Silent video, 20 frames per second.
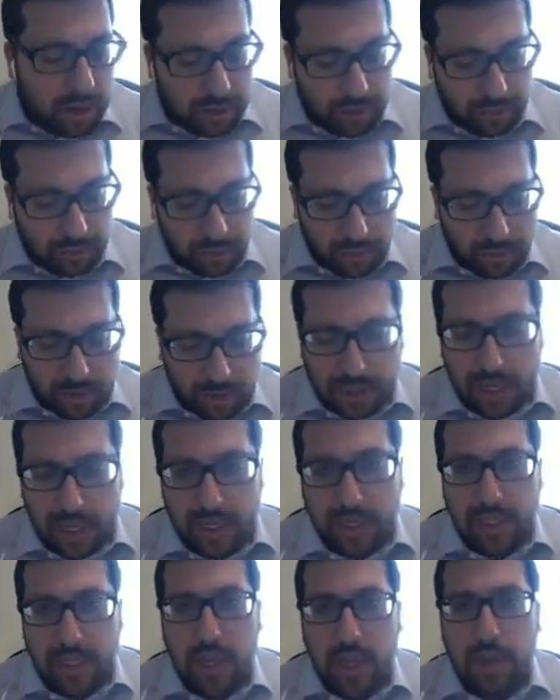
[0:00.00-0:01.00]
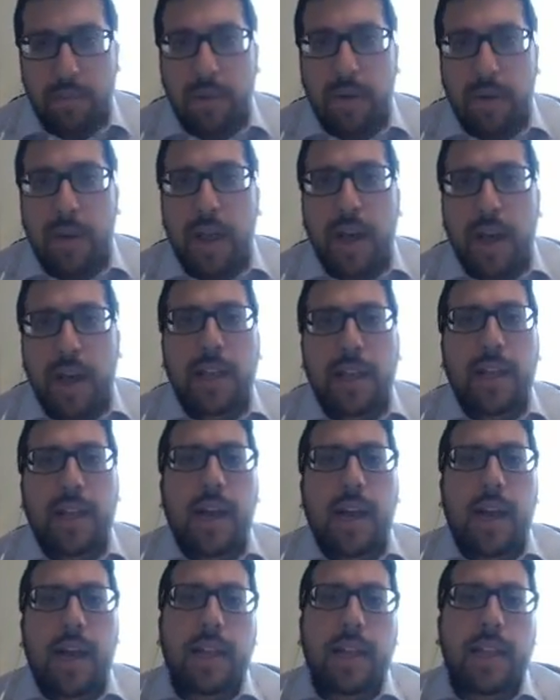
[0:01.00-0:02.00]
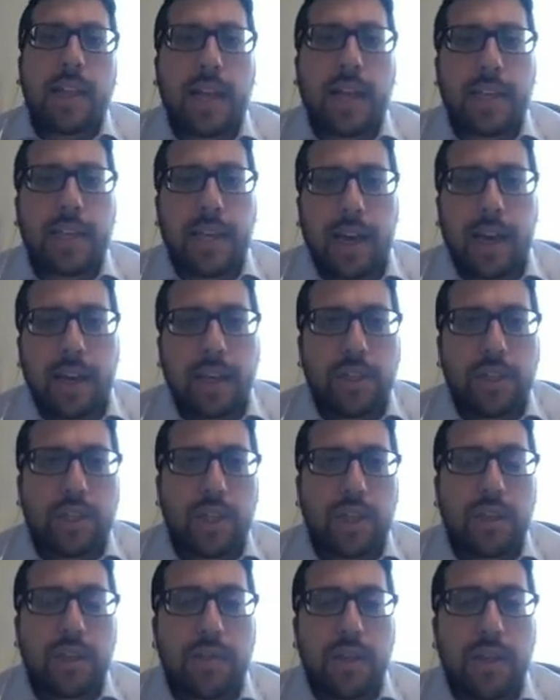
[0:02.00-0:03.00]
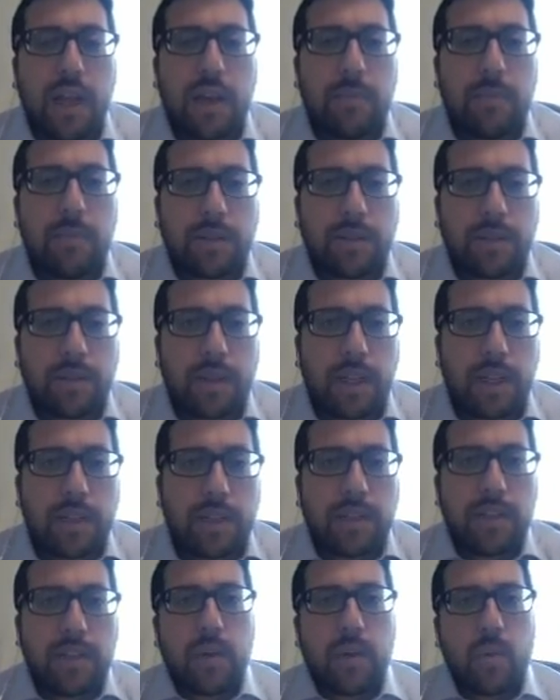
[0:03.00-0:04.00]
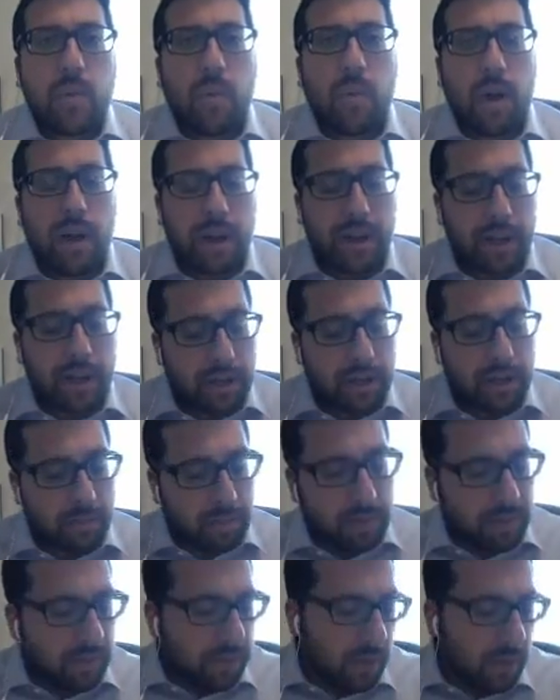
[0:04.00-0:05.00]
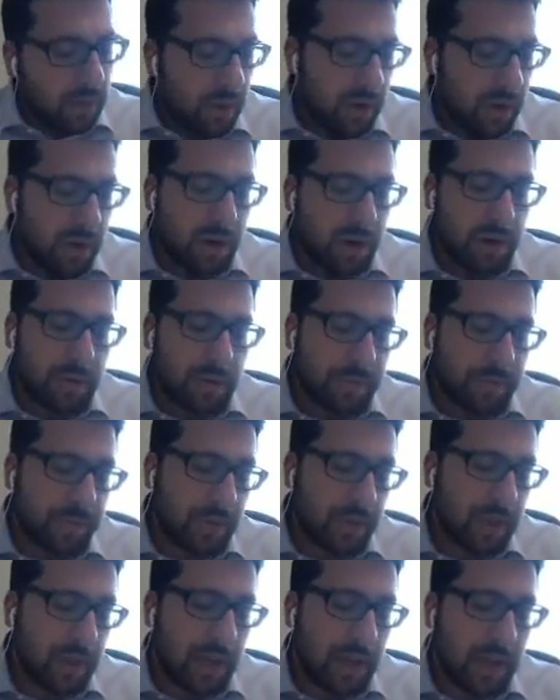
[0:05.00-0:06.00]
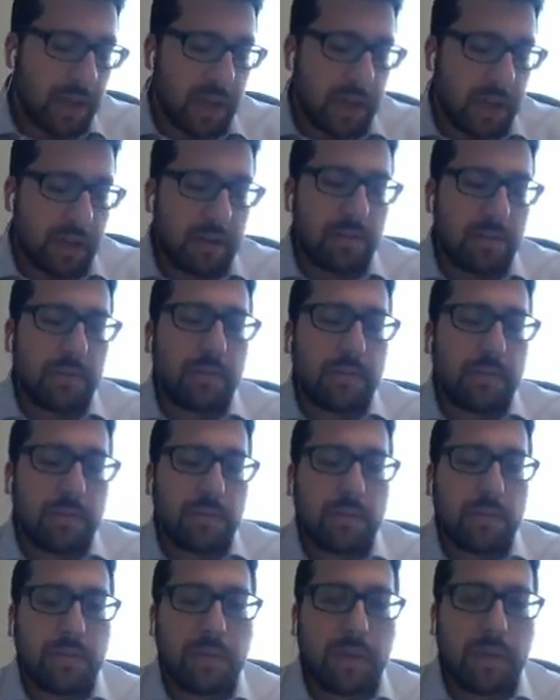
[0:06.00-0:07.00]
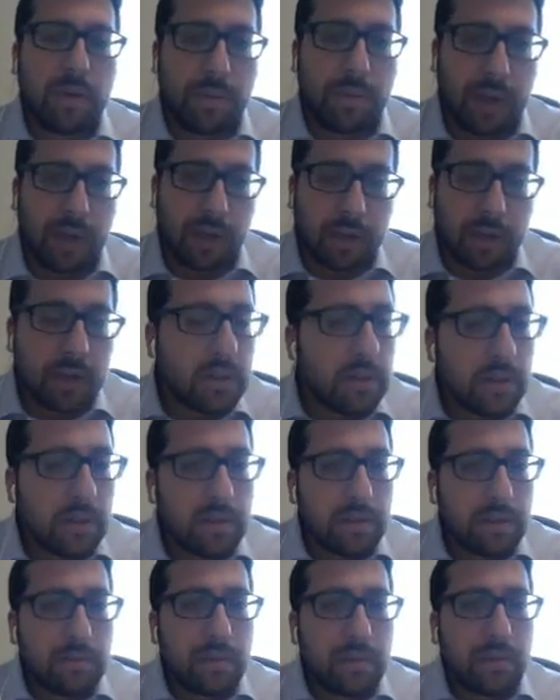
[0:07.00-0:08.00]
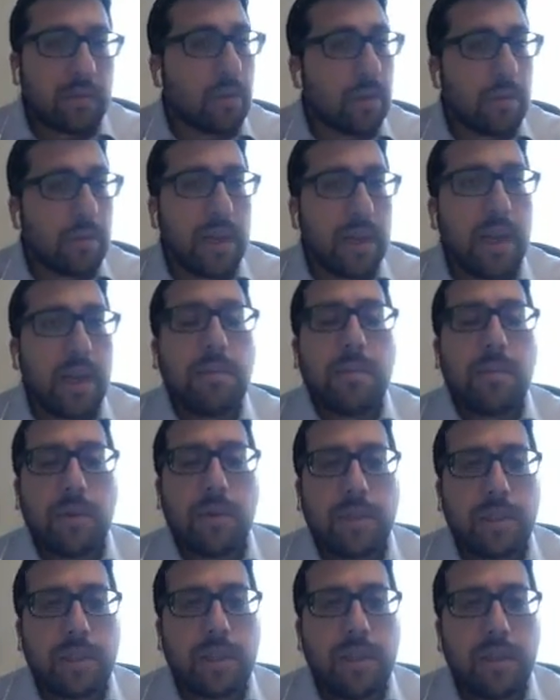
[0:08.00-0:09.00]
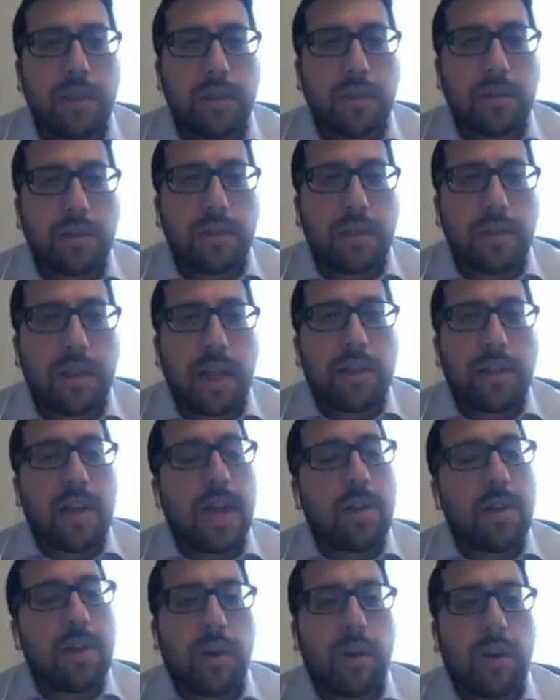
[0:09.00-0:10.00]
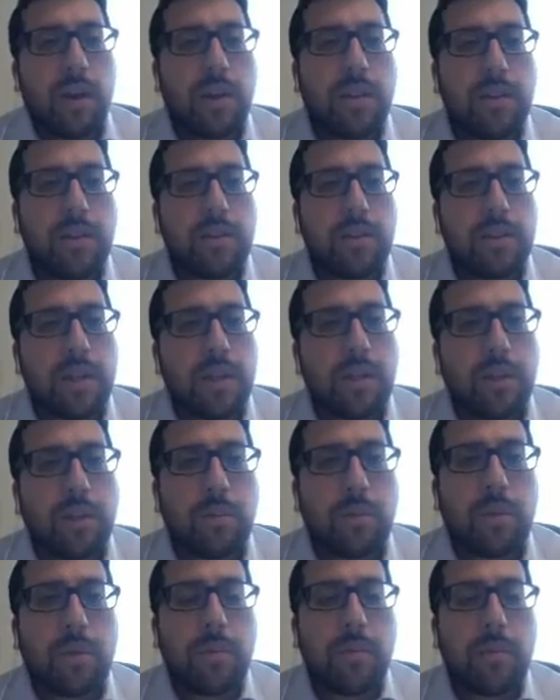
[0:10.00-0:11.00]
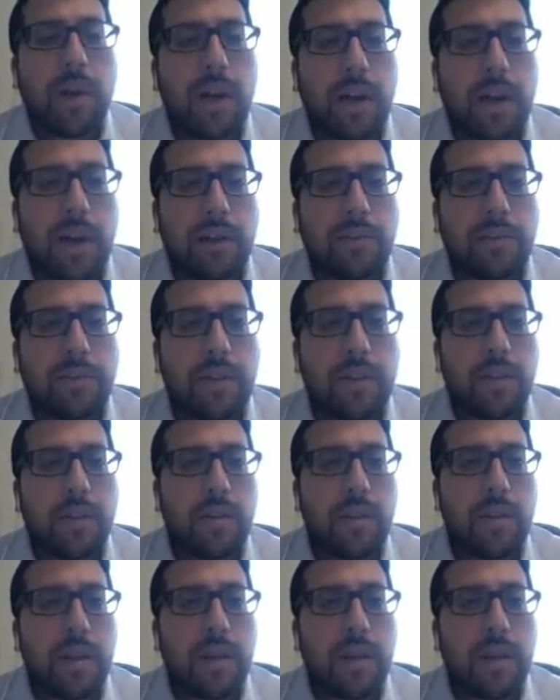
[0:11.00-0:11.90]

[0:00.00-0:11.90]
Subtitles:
So the person says, Berech al hayayin shelifnei hamazon. Let's say you had wine before the meal, before you made Hamotzi, and you had wine. Say your borei preagafen.